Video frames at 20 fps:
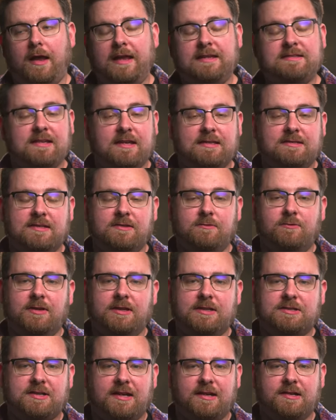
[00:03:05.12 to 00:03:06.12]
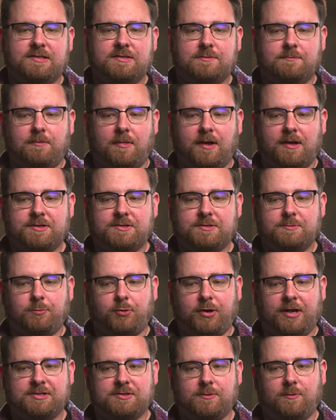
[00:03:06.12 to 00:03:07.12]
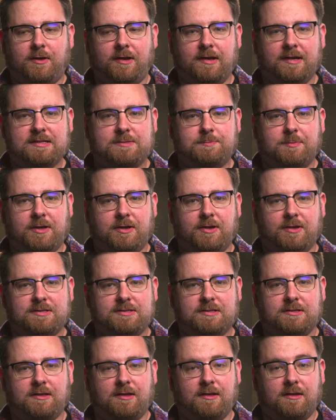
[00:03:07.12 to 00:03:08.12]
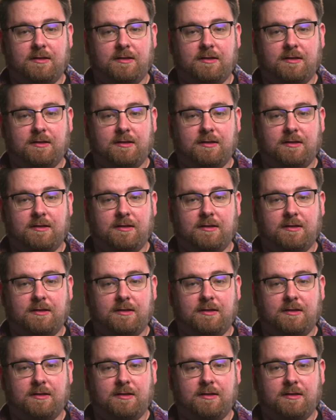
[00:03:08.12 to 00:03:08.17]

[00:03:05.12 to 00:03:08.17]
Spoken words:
It didn't really change much pressure-wise, because